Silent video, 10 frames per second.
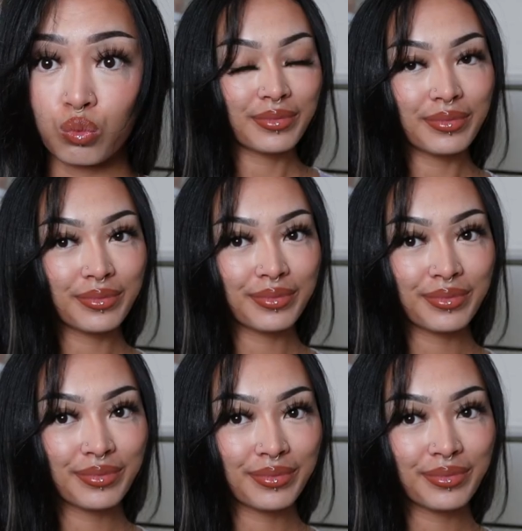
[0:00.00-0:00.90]
So I'ma
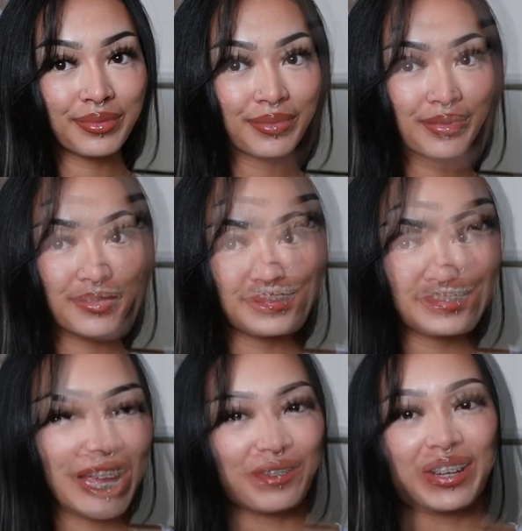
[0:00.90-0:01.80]
send a Uber
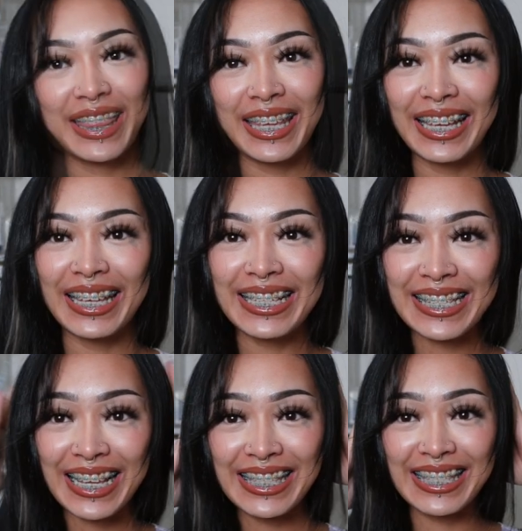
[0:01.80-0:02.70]
everything
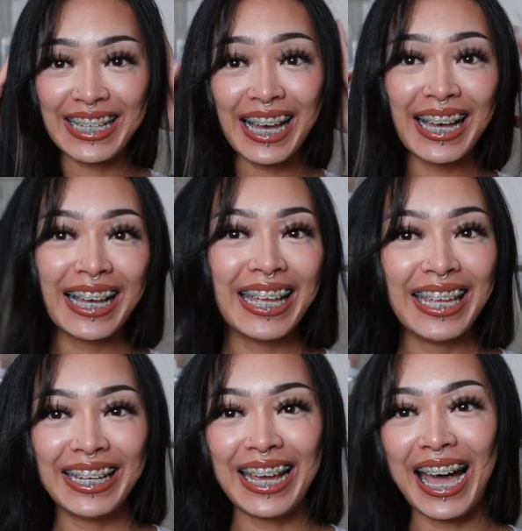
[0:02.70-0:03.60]
is
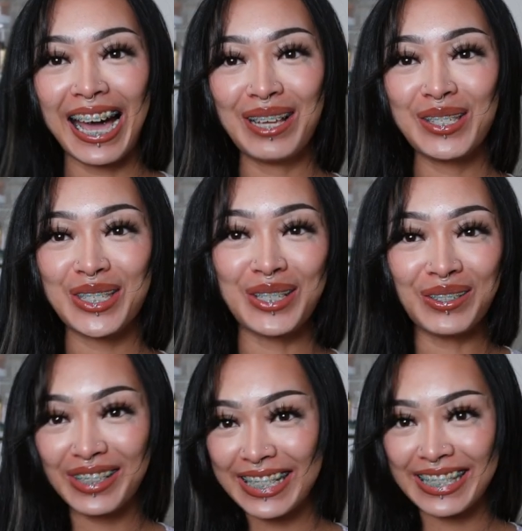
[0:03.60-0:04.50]
done. I'm
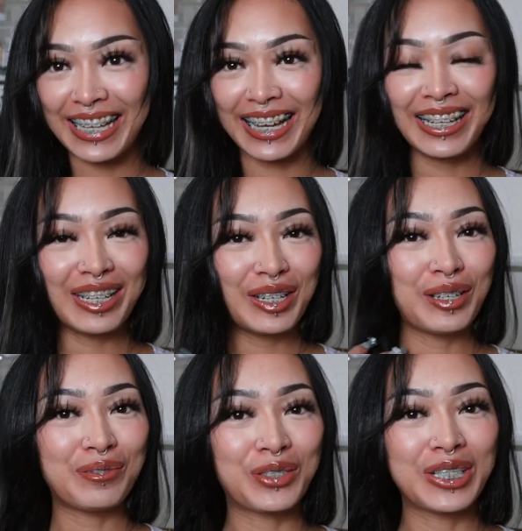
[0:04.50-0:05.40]
so excited
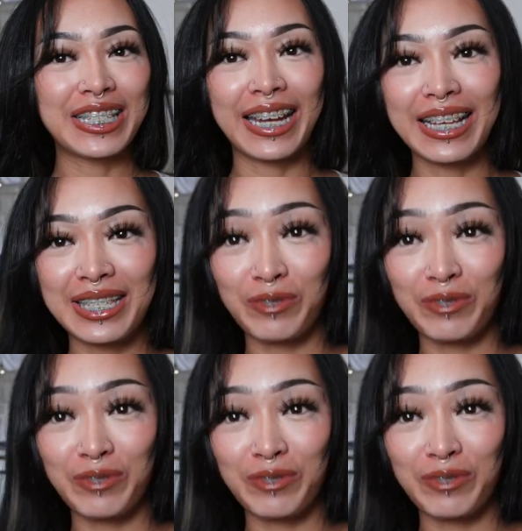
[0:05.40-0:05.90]
for tonight's